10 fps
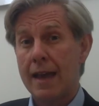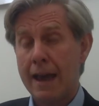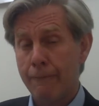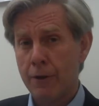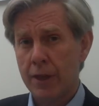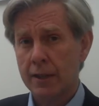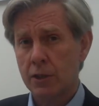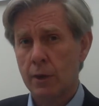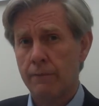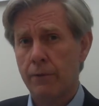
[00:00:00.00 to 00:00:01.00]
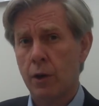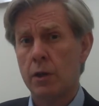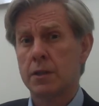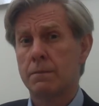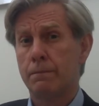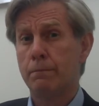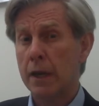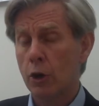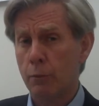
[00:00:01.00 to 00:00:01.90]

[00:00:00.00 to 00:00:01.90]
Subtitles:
everything to influence, big